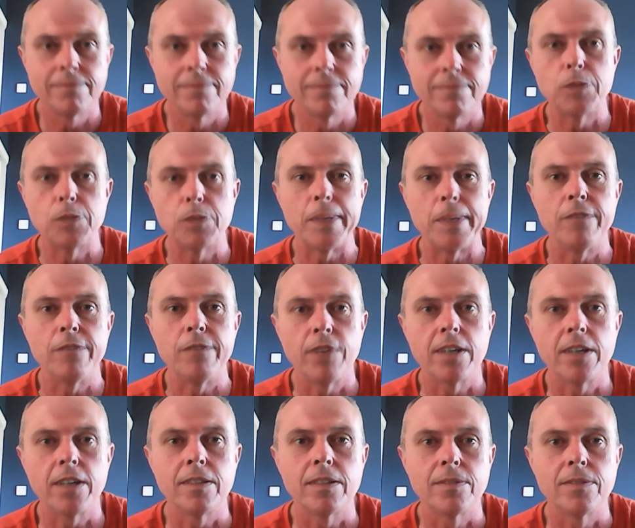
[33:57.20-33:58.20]
is being
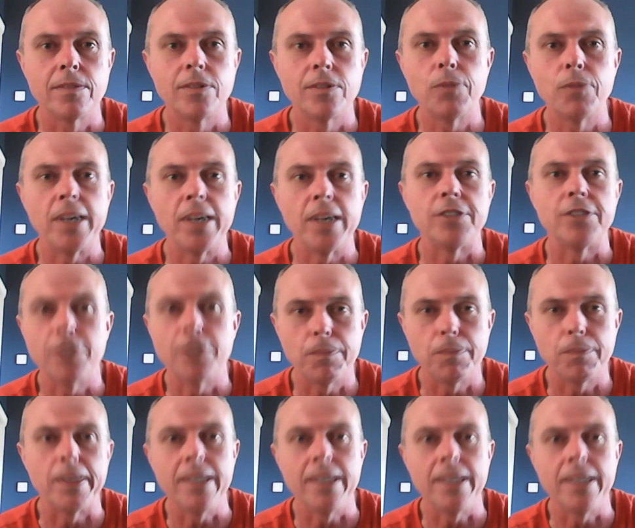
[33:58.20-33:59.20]
run the way it should
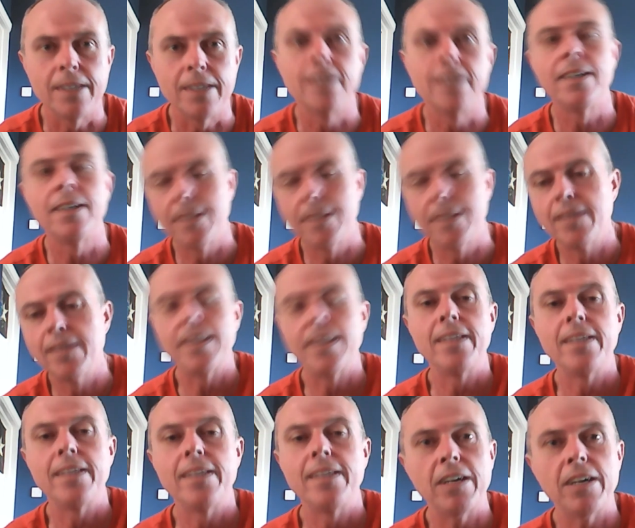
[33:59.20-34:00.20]
be, then
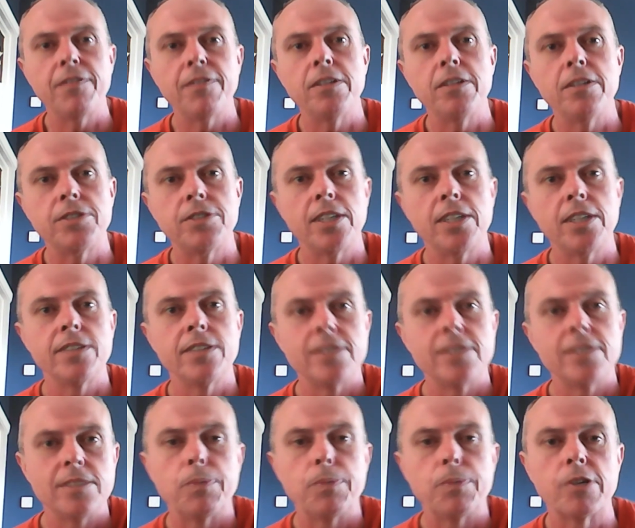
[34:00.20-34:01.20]
they'll have those
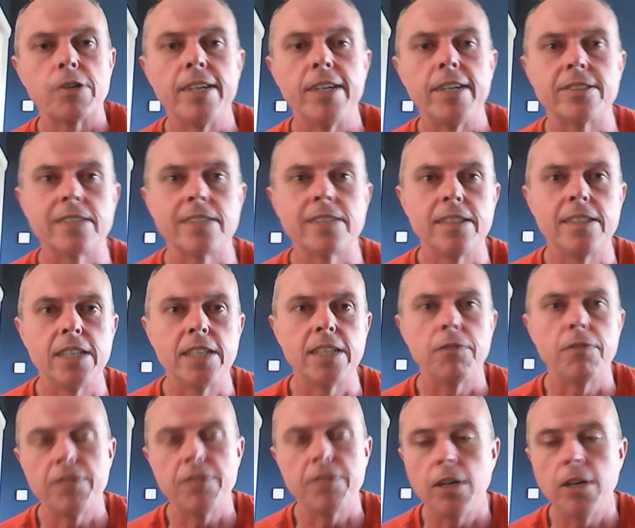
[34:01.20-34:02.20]
chances to progress. And,
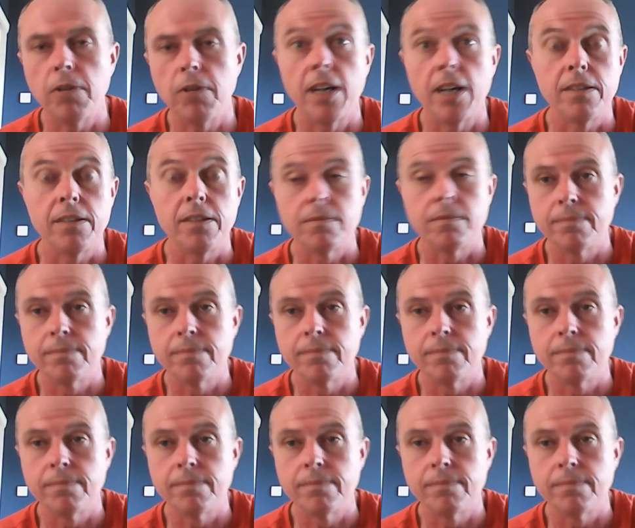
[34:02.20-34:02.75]
with Noel Hunt,